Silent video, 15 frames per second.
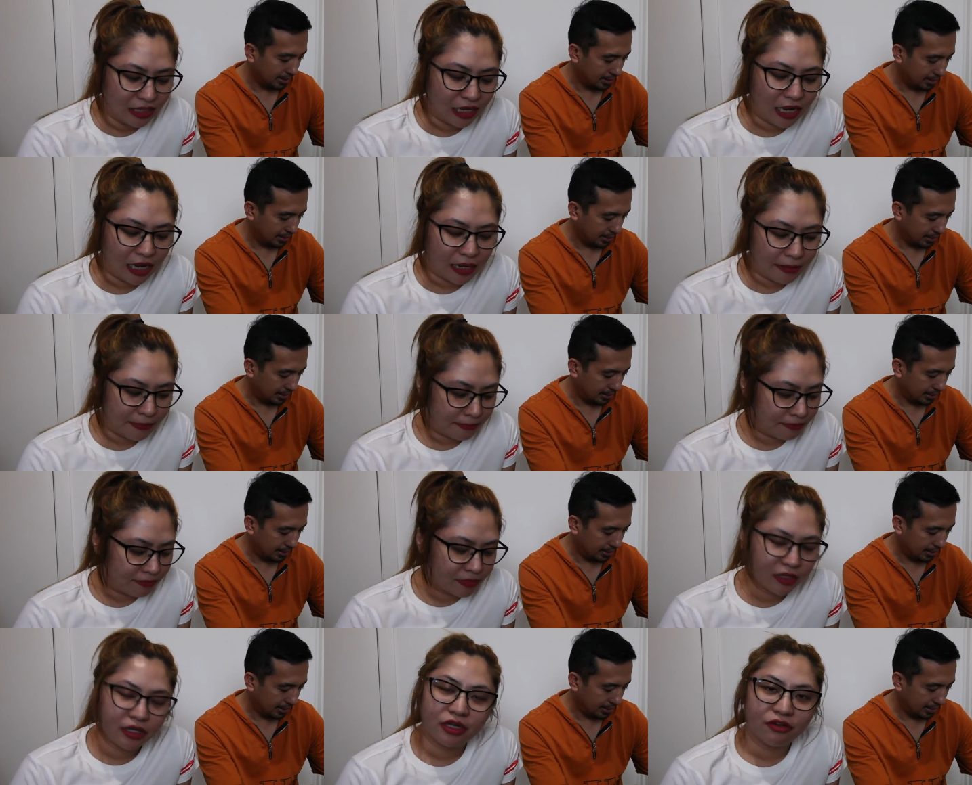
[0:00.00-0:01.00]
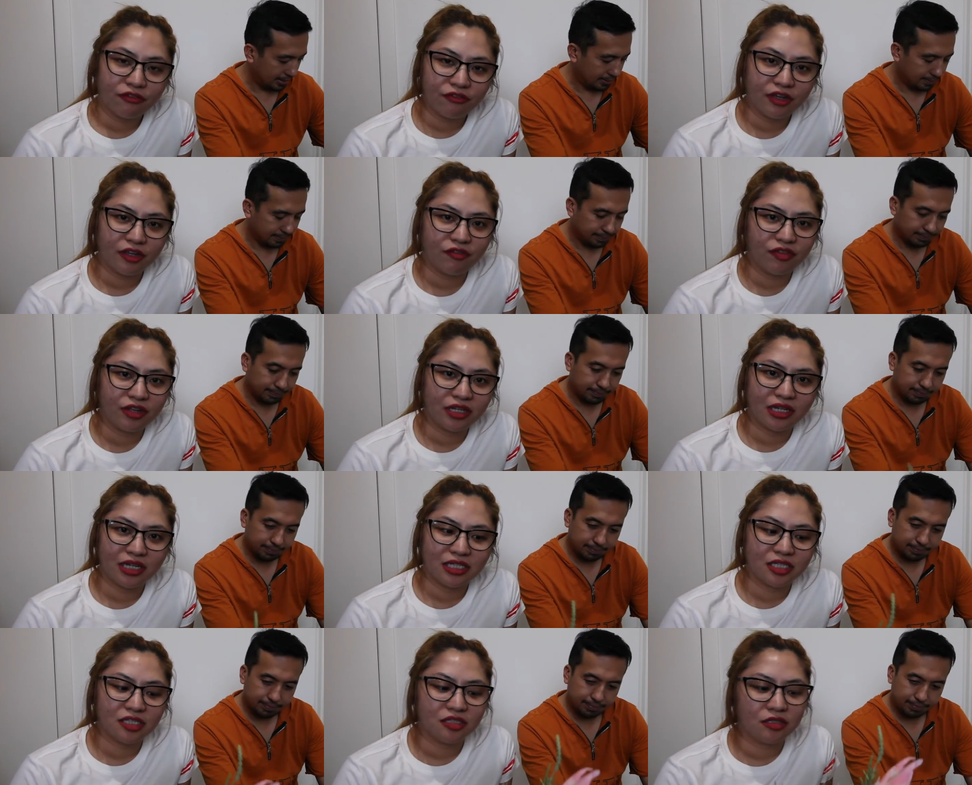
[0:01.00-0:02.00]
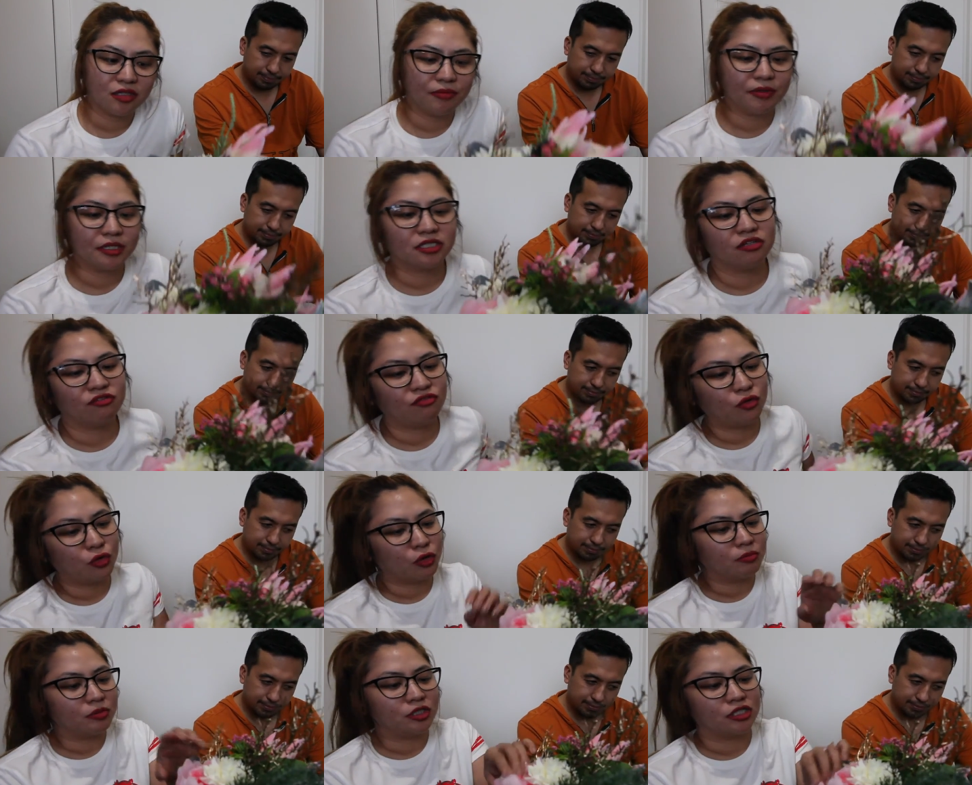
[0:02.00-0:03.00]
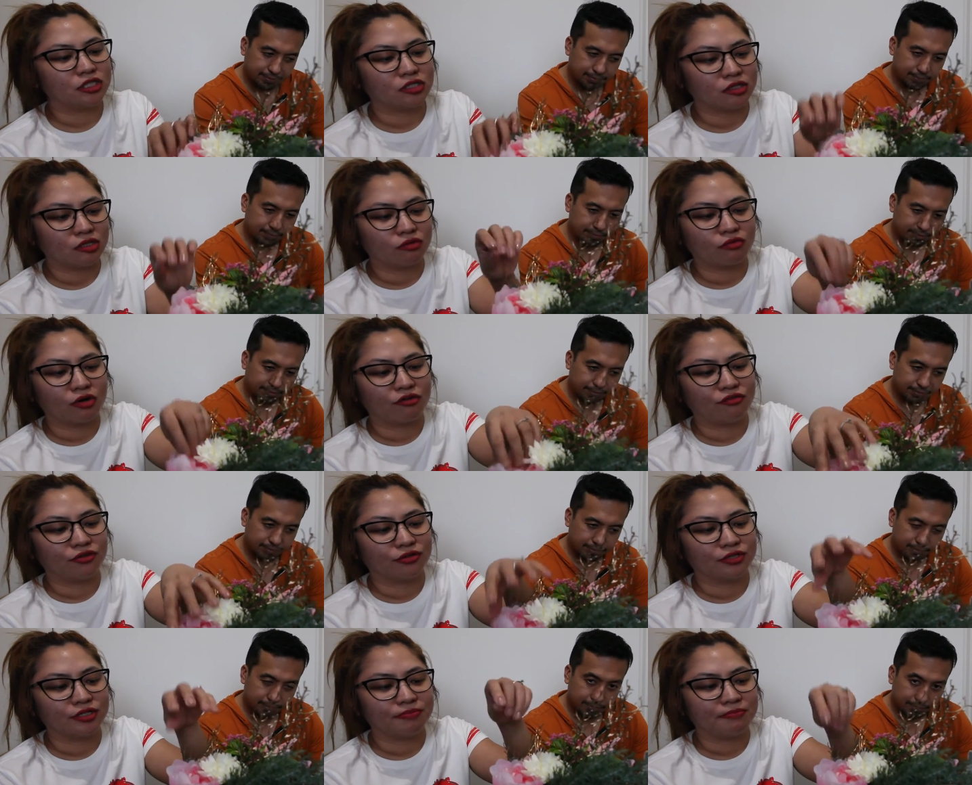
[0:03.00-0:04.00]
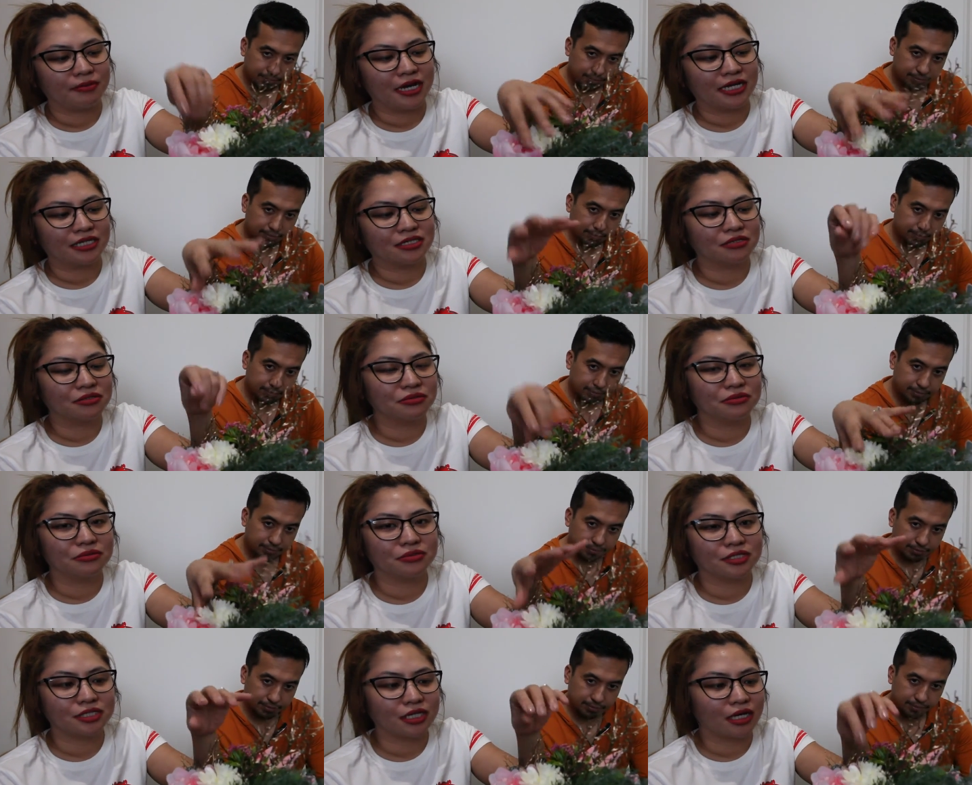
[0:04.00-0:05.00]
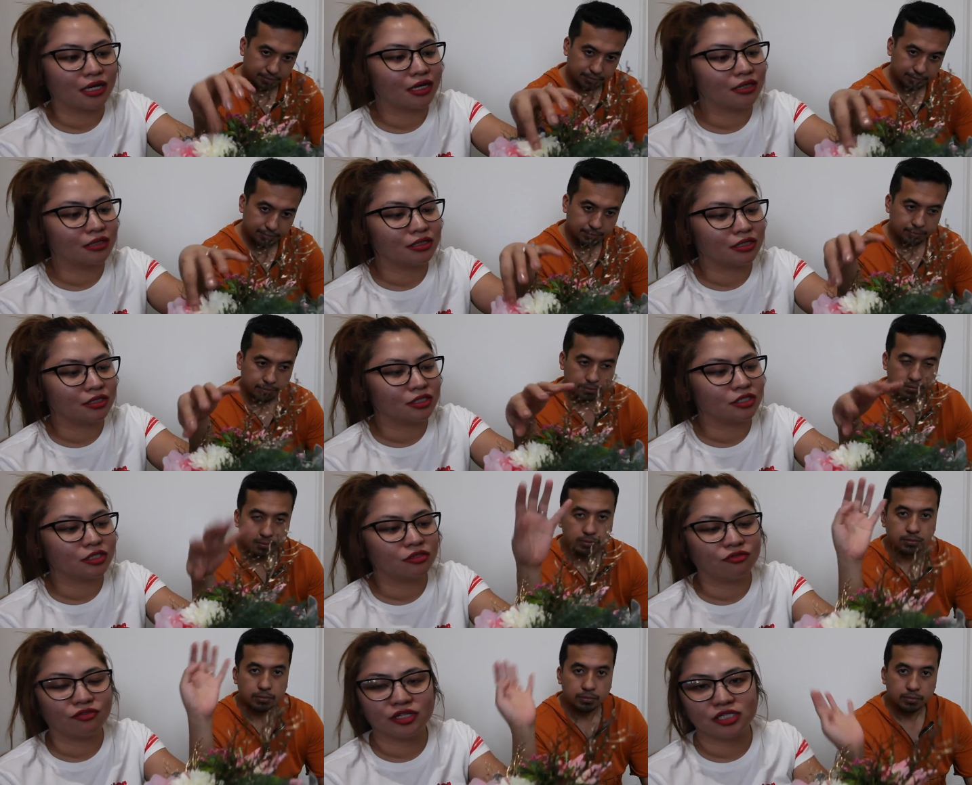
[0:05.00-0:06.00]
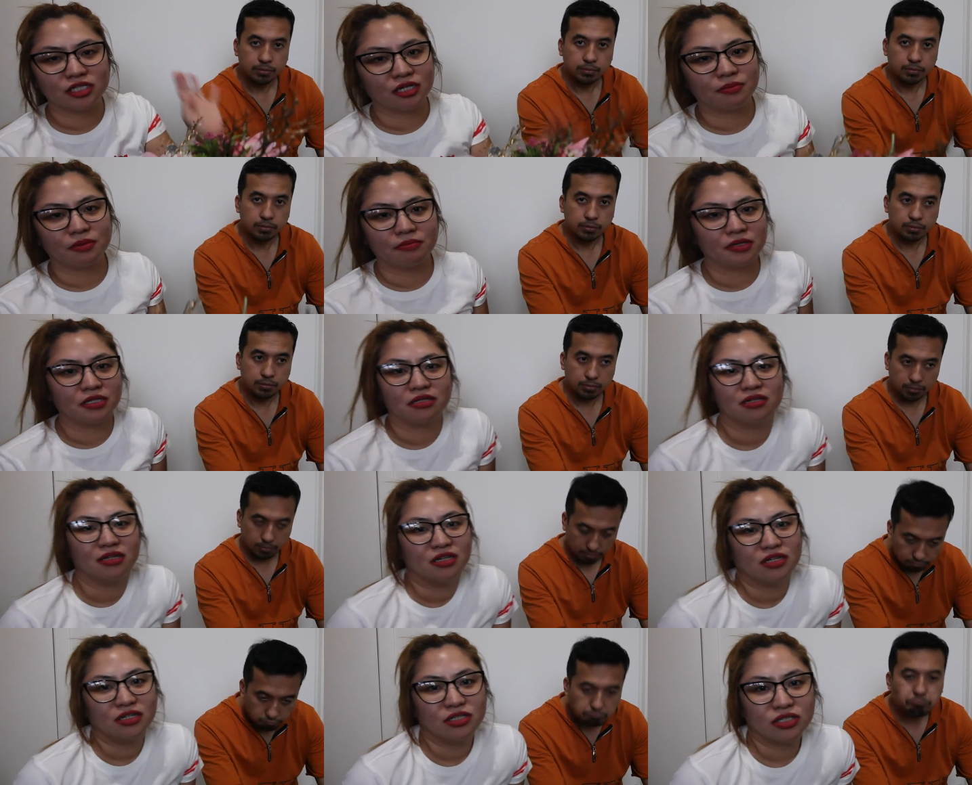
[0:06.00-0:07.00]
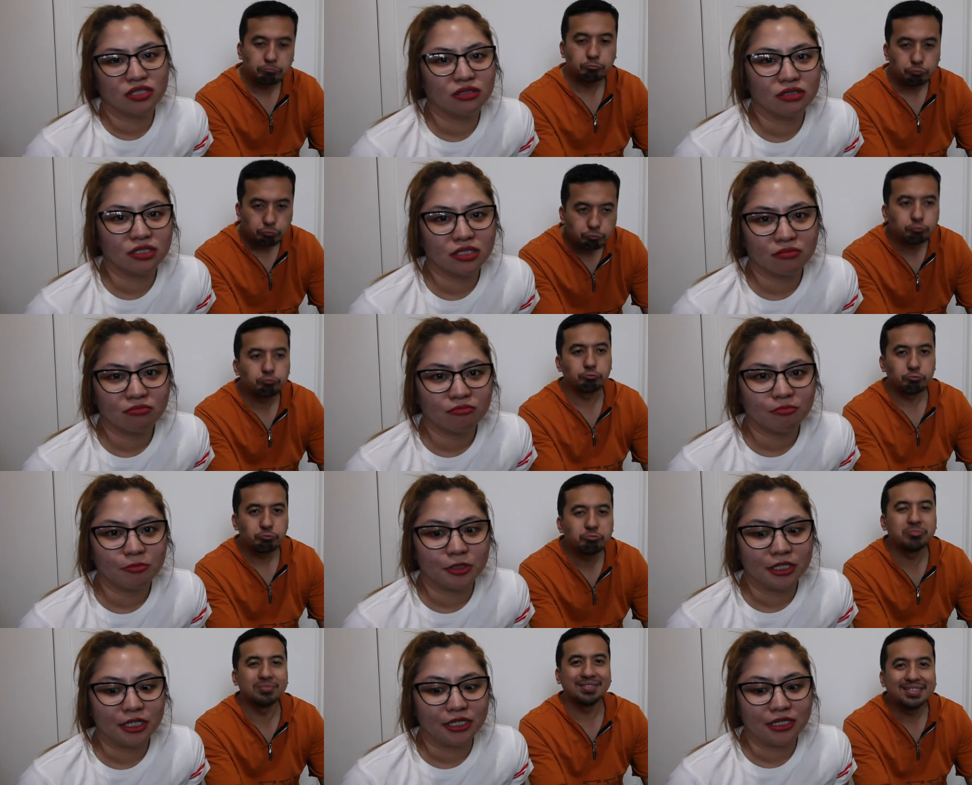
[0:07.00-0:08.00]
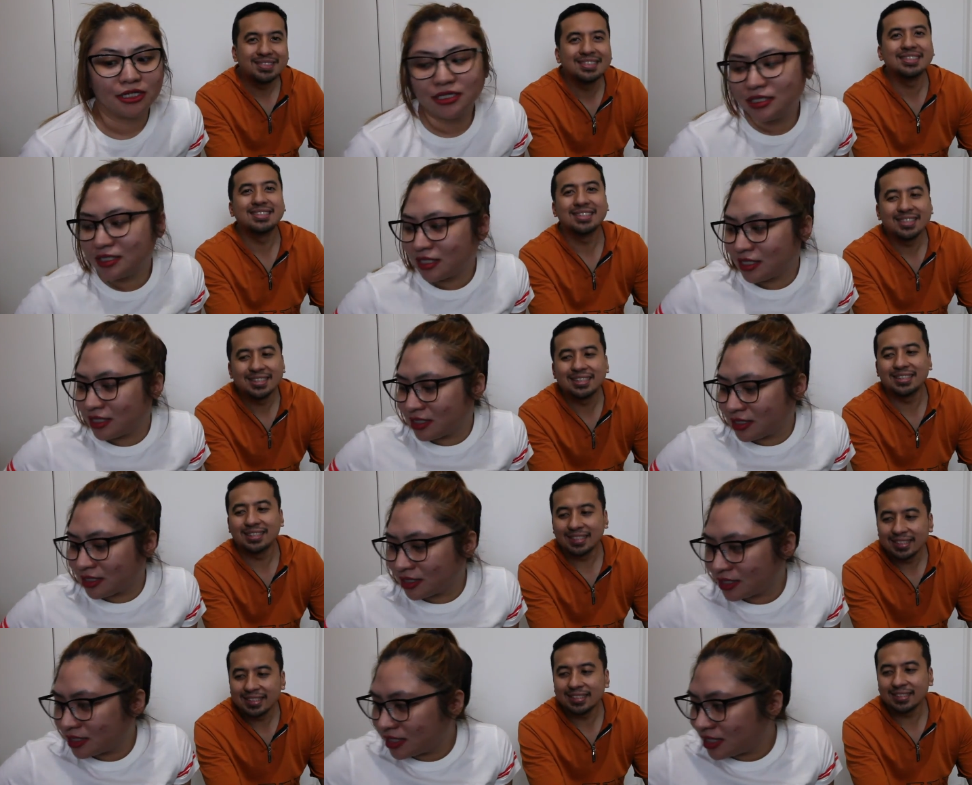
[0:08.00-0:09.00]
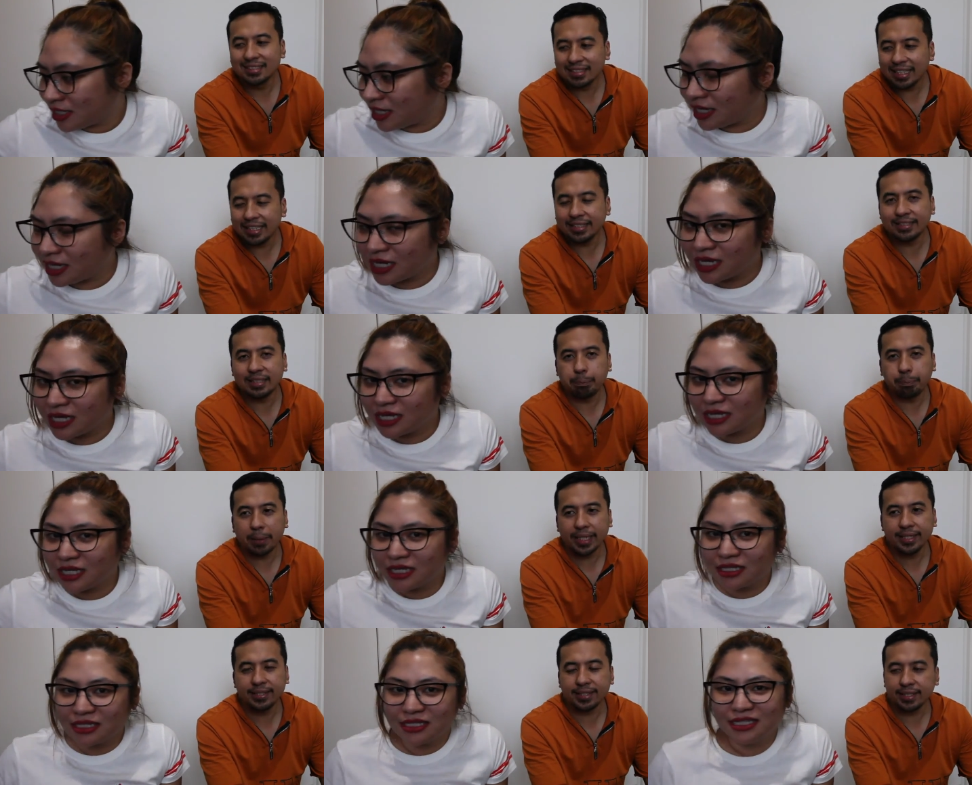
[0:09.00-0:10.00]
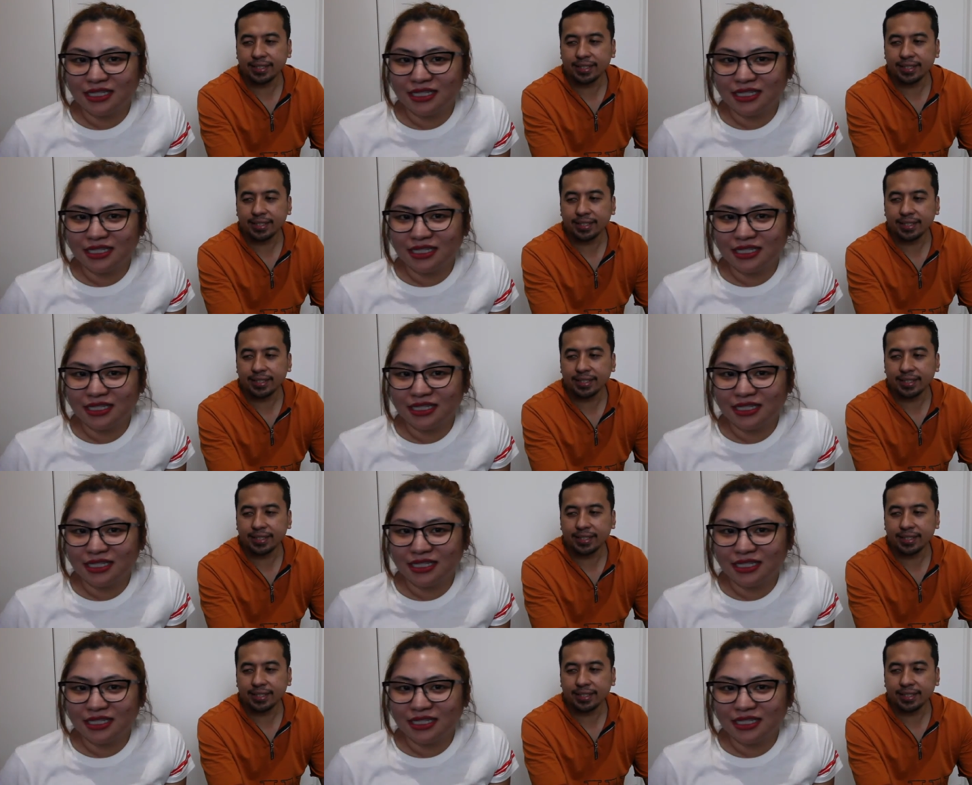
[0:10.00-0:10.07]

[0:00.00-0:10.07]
Speaker 1: um, if, if it gets a bit deformed, you just ruffle the petals and you just to fix it up a bit. So it's pretty easy. And